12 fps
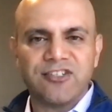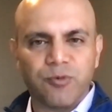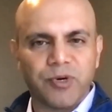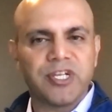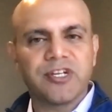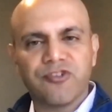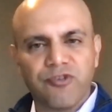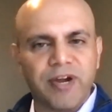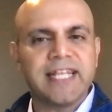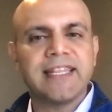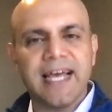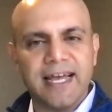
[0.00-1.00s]
so where you could
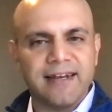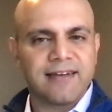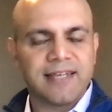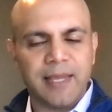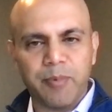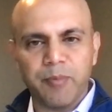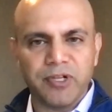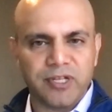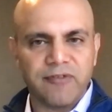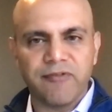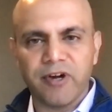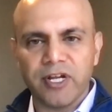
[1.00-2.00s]
train that
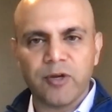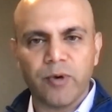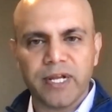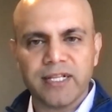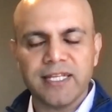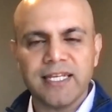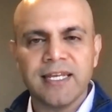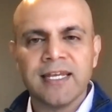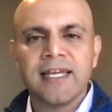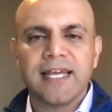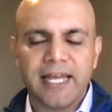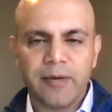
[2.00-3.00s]
capability very quickly
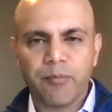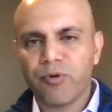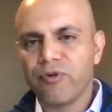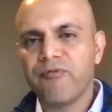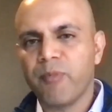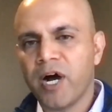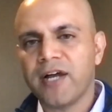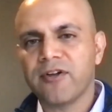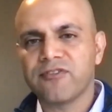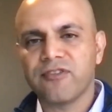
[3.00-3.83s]
and improve models.